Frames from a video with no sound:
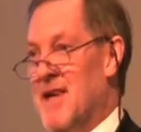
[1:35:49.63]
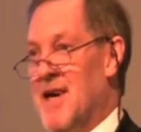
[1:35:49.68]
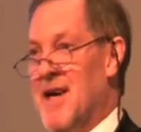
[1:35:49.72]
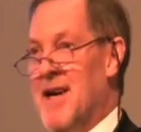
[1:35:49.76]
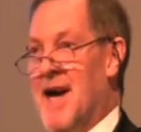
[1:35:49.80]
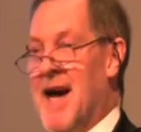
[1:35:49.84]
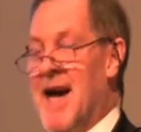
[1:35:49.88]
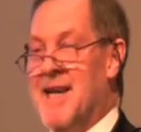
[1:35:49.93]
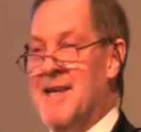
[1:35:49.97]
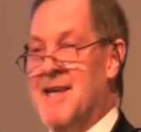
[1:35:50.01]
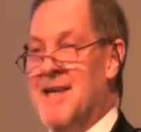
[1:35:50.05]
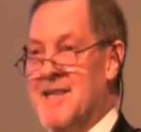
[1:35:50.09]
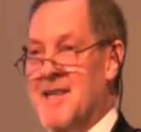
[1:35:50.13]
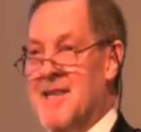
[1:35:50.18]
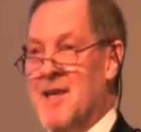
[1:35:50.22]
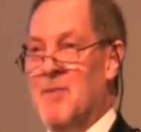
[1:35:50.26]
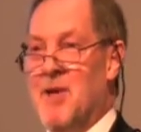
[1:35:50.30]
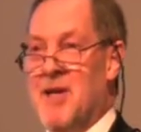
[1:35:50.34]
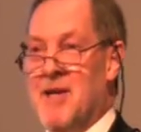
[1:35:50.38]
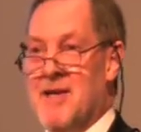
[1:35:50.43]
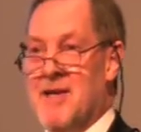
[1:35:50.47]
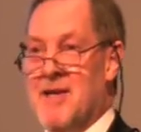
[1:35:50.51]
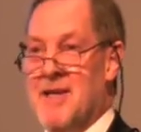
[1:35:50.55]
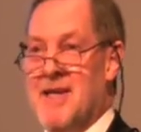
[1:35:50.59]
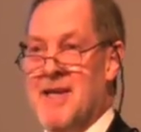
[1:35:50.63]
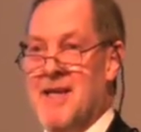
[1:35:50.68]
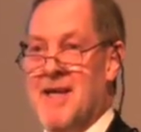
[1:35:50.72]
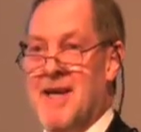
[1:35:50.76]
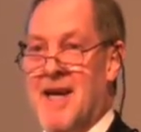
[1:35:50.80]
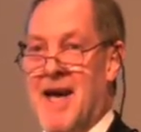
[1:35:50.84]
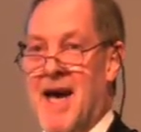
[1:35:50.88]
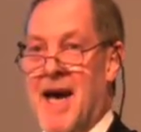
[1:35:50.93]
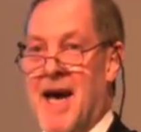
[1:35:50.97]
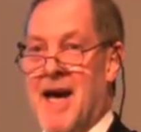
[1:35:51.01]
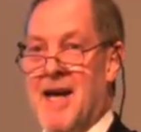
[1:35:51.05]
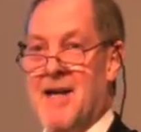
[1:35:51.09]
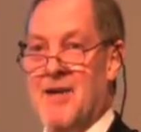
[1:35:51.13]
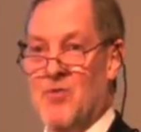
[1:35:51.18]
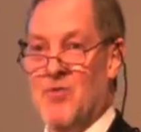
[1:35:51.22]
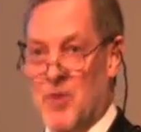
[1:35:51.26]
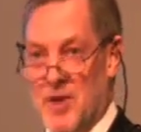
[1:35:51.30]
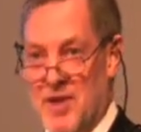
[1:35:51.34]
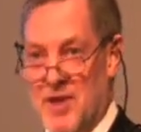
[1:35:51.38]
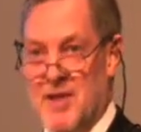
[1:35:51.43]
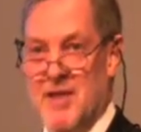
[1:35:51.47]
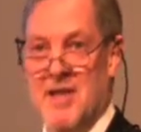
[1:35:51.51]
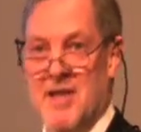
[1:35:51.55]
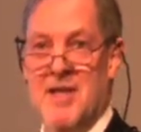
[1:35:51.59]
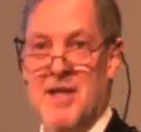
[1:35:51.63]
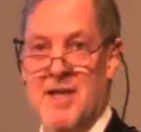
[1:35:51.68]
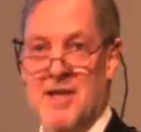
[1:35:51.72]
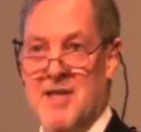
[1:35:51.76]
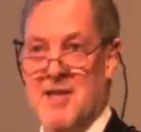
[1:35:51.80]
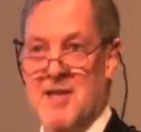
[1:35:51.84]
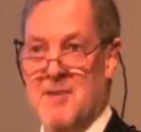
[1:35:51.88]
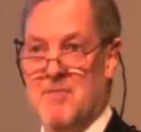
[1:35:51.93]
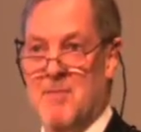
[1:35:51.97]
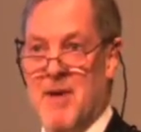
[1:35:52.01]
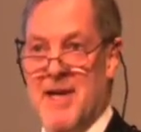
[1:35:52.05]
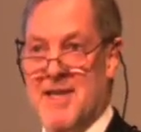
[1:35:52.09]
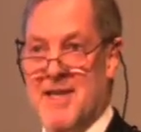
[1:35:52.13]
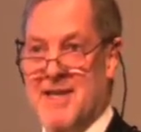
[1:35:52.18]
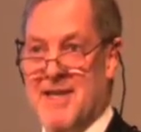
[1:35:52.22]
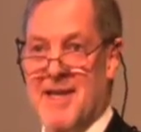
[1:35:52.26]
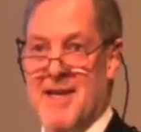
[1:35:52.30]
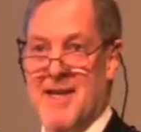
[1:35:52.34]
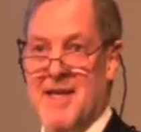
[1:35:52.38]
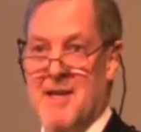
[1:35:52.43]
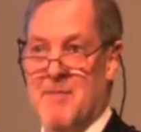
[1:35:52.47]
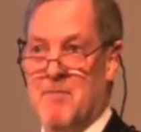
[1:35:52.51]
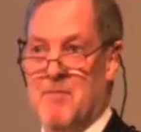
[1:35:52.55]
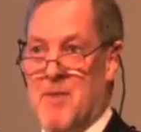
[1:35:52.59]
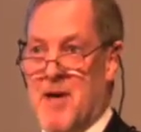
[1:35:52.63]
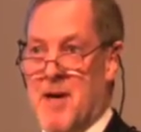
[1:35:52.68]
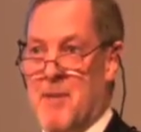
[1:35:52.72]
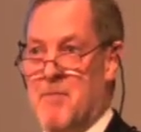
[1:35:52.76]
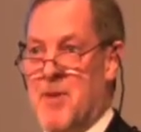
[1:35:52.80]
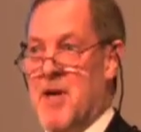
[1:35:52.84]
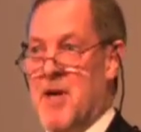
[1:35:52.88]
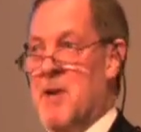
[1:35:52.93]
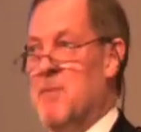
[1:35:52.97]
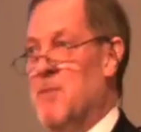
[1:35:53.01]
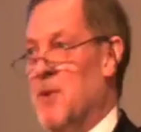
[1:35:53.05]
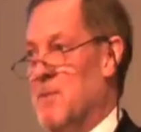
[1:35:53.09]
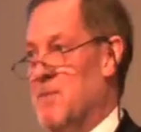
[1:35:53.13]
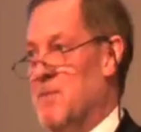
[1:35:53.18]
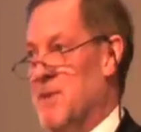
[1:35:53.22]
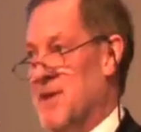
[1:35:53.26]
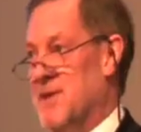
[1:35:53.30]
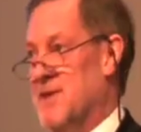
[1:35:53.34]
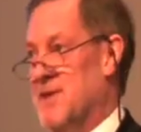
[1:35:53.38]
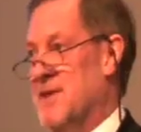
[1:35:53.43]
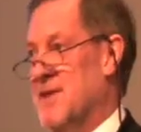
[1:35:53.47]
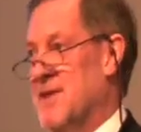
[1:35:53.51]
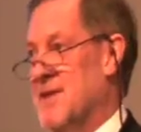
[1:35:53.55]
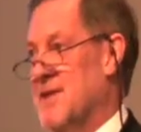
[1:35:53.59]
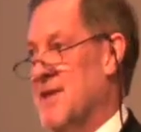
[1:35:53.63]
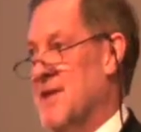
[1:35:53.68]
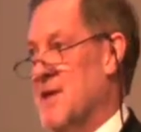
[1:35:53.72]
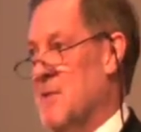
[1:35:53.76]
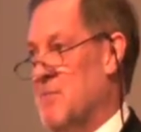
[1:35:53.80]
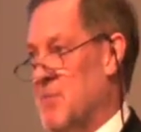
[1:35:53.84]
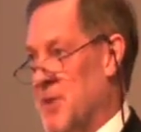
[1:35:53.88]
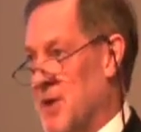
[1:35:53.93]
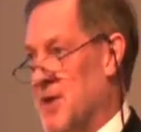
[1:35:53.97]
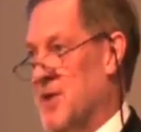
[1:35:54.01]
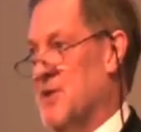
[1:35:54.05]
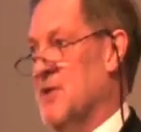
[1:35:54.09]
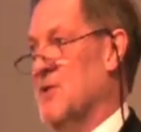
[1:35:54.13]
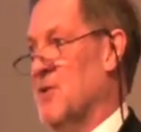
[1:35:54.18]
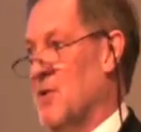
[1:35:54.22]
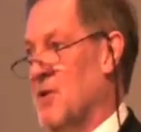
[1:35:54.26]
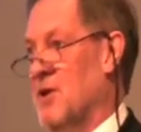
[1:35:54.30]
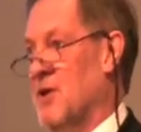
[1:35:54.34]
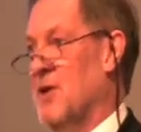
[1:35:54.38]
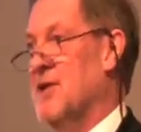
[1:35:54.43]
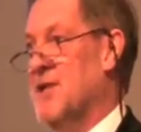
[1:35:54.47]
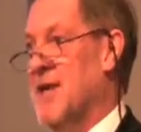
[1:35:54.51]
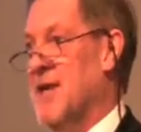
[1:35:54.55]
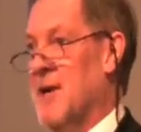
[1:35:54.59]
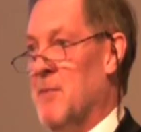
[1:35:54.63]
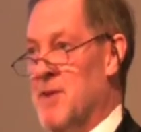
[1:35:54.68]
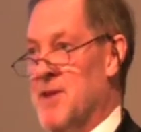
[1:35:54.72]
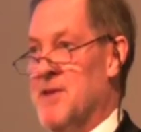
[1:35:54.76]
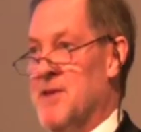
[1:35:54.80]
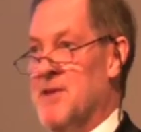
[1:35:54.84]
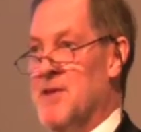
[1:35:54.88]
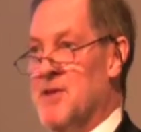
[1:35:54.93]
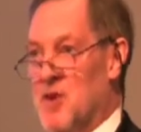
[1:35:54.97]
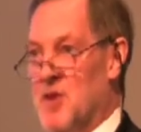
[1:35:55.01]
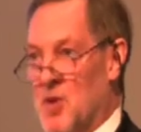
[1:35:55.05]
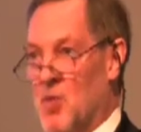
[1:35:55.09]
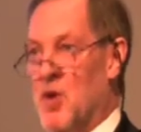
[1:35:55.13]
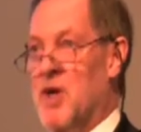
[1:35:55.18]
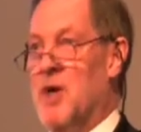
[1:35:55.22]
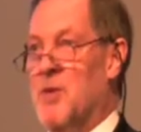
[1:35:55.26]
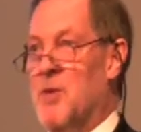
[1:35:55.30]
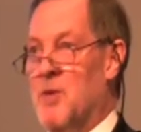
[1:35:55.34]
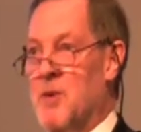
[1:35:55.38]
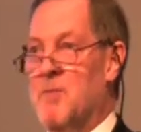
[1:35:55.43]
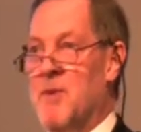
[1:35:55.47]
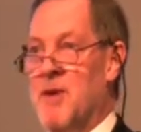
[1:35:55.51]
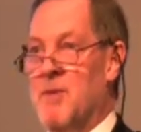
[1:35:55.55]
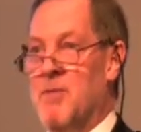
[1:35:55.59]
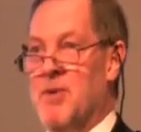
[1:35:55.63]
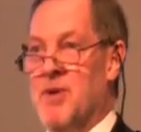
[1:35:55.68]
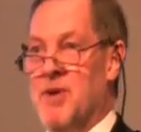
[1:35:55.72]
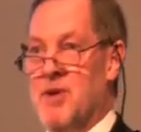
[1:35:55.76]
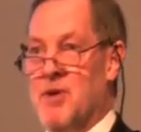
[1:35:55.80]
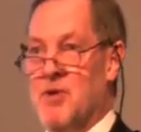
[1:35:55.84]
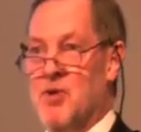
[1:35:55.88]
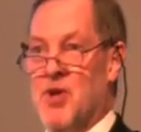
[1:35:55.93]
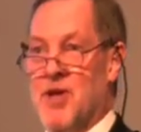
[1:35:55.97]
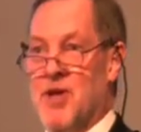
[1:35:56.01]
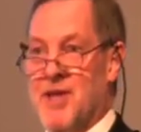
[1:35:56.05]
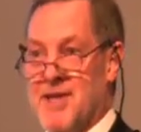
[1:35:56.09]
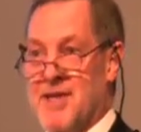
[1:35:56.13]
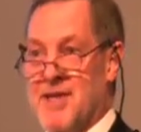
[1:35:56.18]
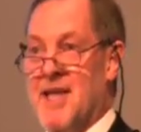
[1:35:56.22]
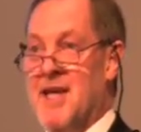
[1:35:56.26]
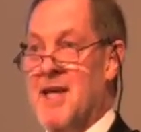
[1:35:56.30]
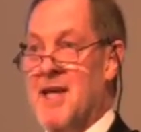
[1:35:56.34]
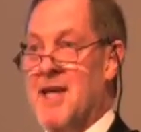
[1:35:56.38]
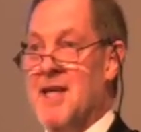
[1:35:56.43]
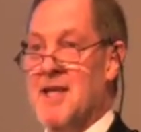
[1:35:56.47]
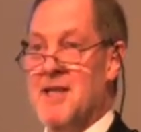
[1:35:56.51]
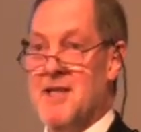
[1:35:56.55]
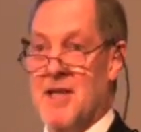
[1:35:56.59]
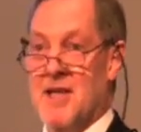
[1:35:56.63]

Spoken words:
academia and research is basically a people business and a personal contact business. You work with people that you trust.